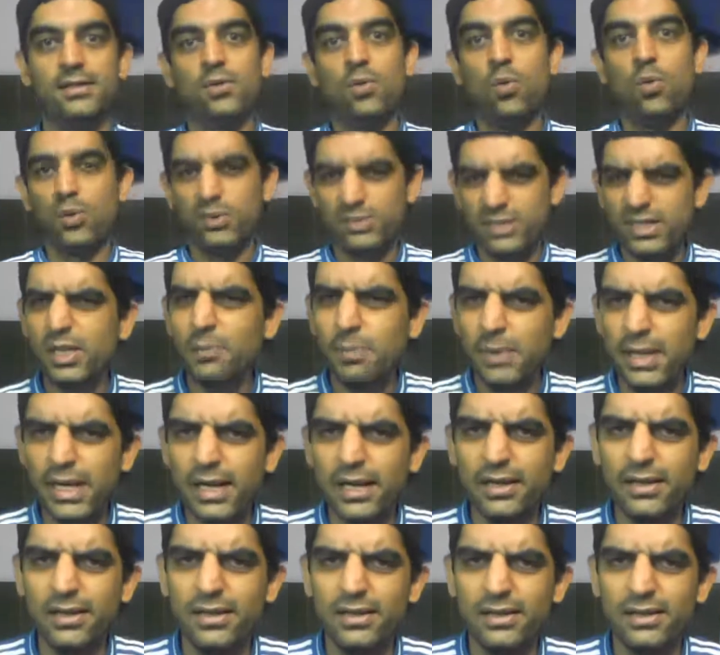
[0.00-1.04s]
Was it a
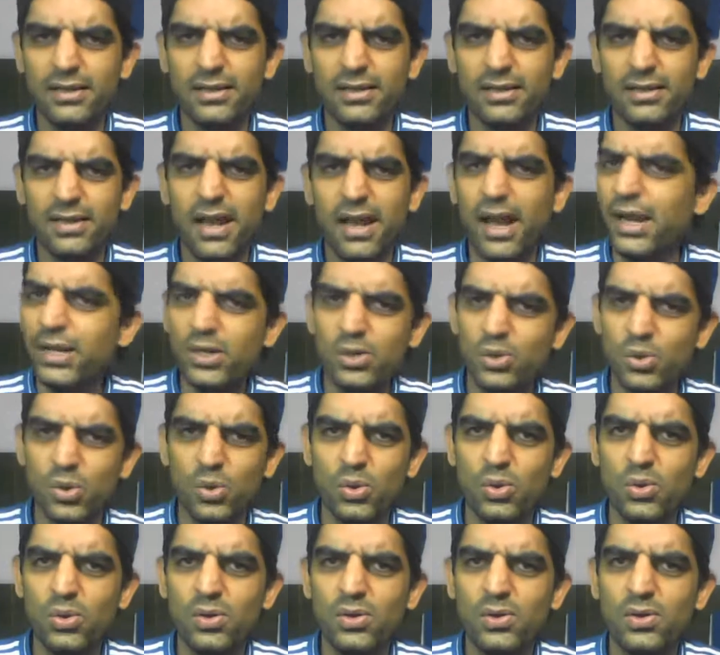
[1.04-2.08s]
penalty? I don't
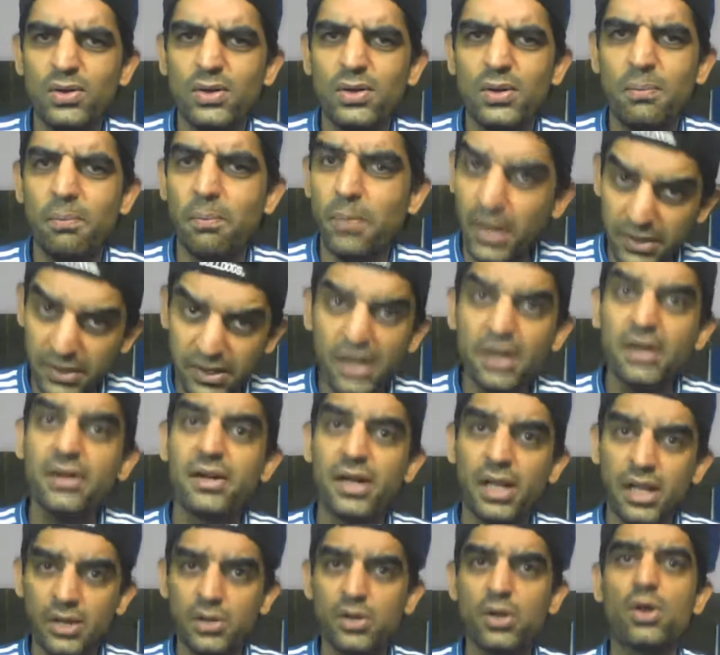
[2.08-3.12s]
know. Bertrand
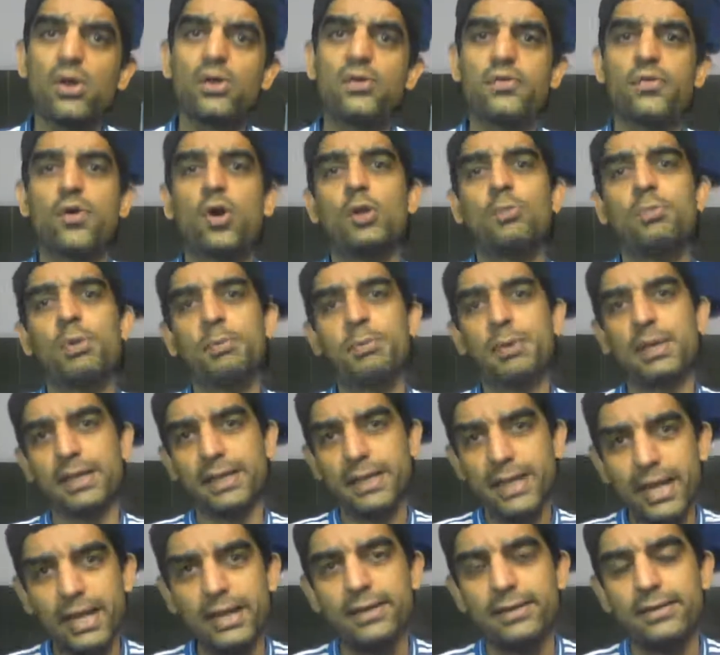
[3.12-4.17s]
Traore out of all people
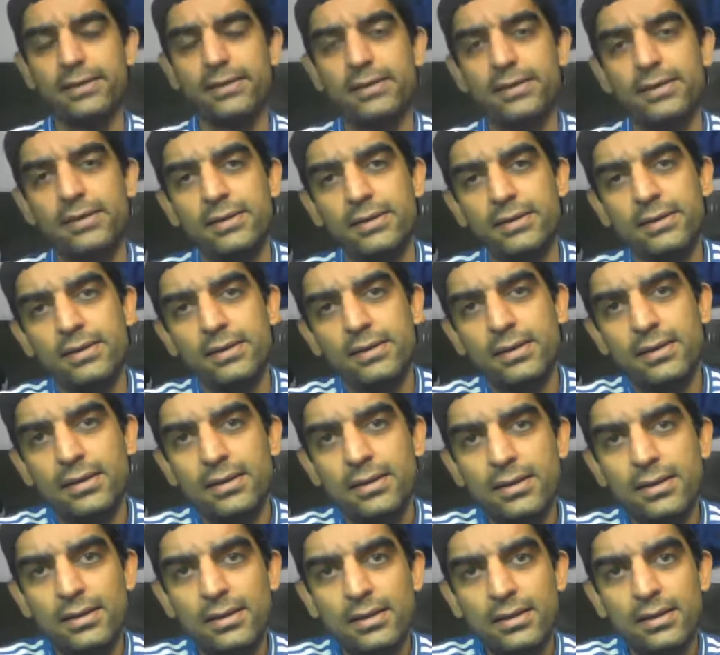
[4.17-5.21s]
again.
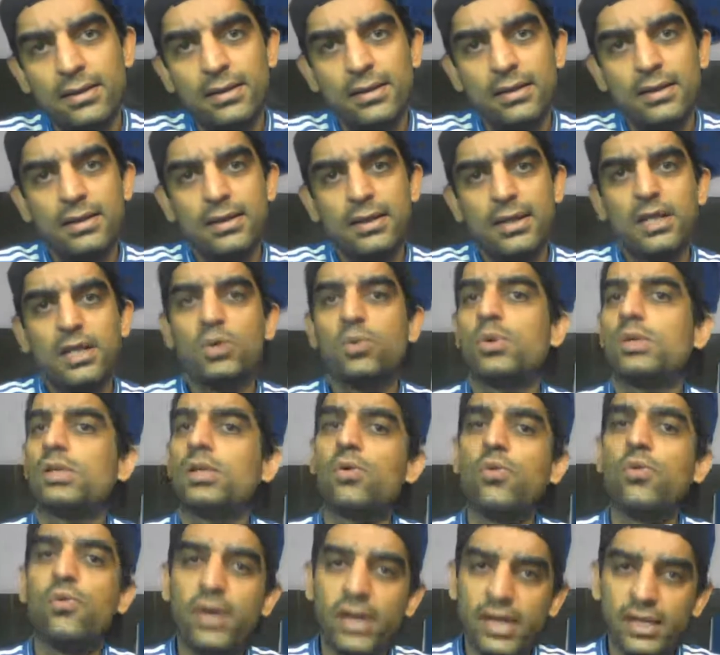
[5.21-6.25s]
It was
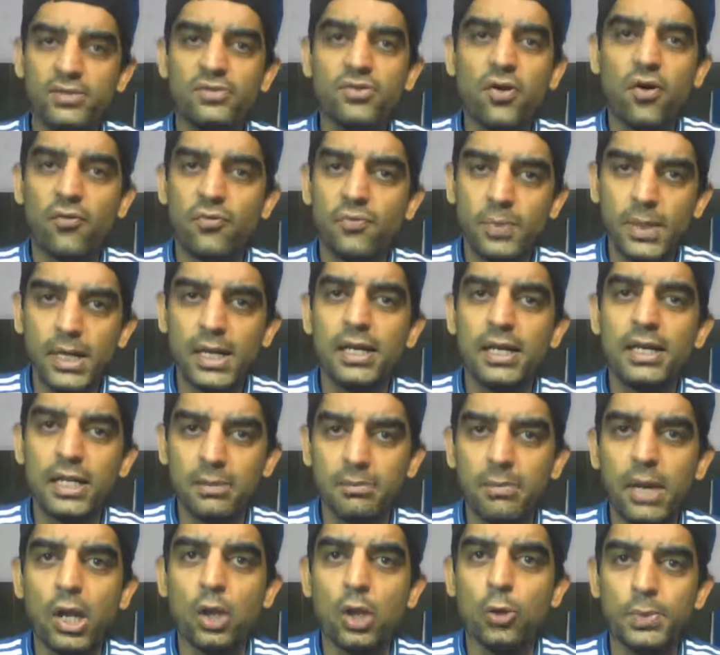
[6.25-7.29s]
a very soft penalty
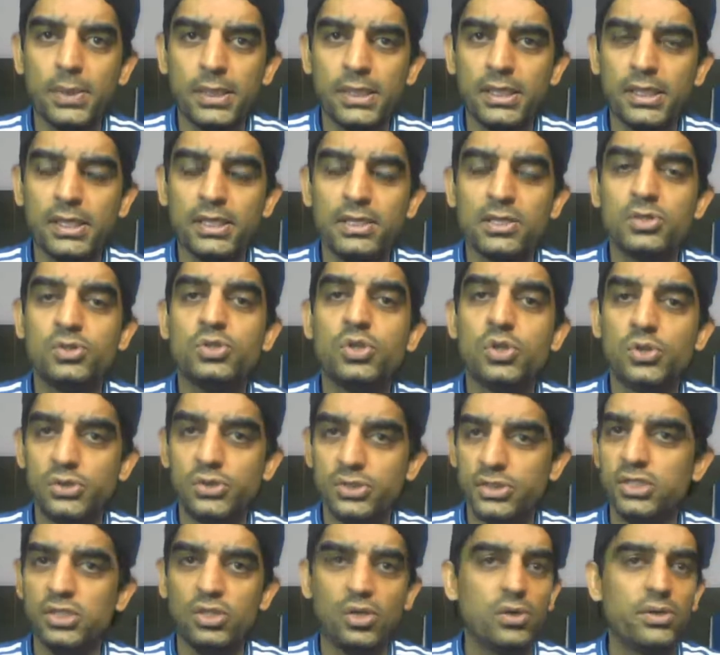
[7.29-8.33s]
in my opinion.
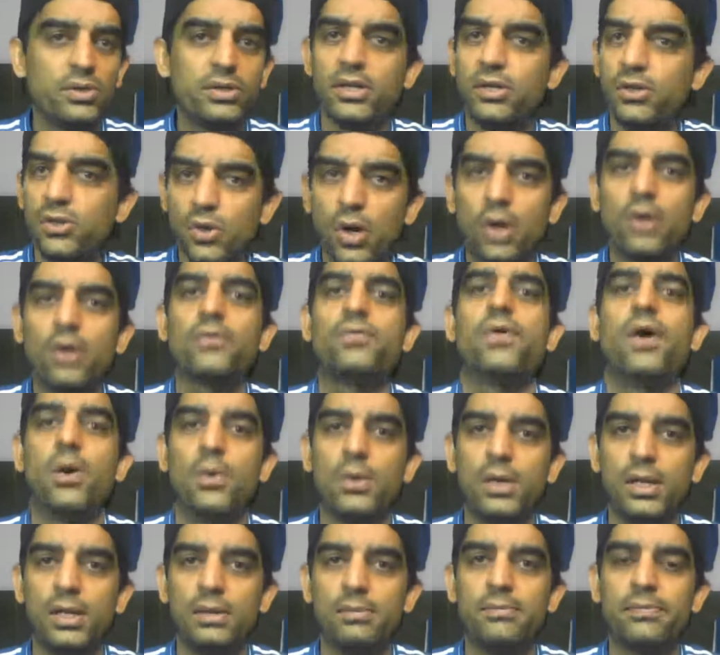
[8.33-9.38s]
Jorginho did not
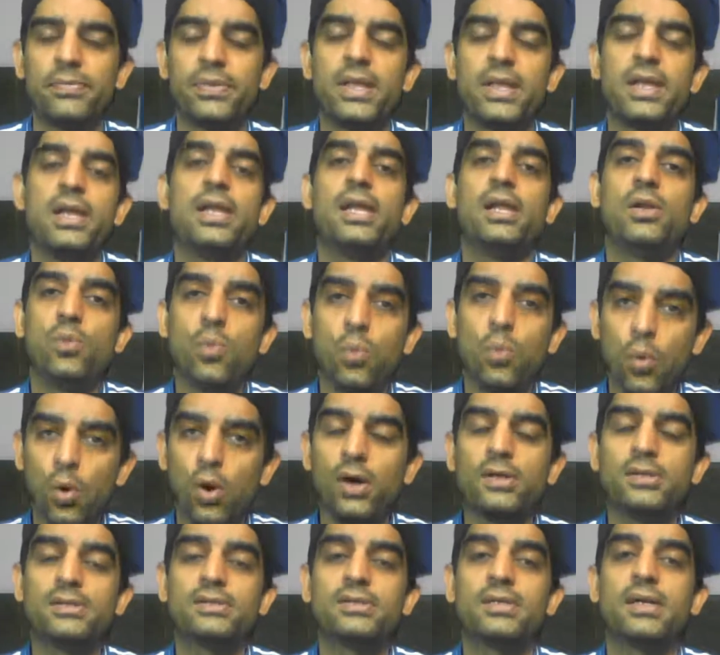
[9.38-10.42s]
foul him. It
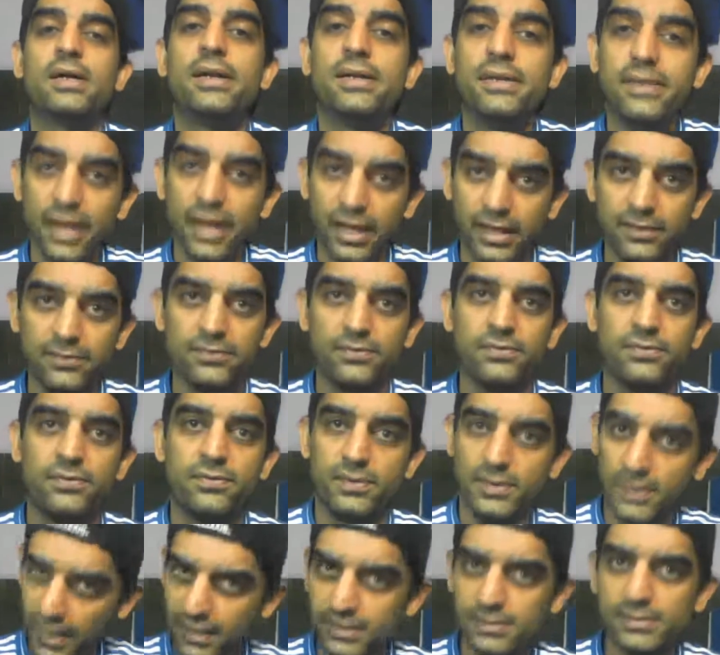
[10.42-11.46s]
was a dive.
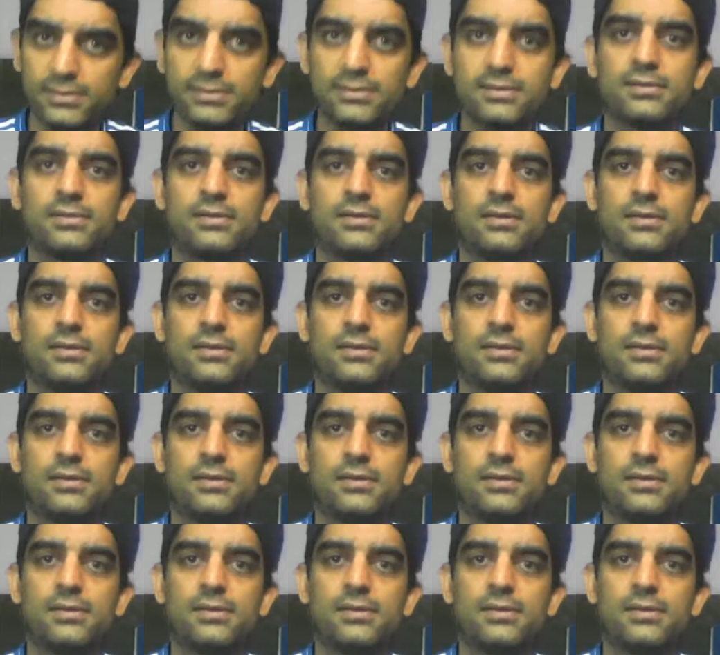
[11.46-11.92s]
Yes.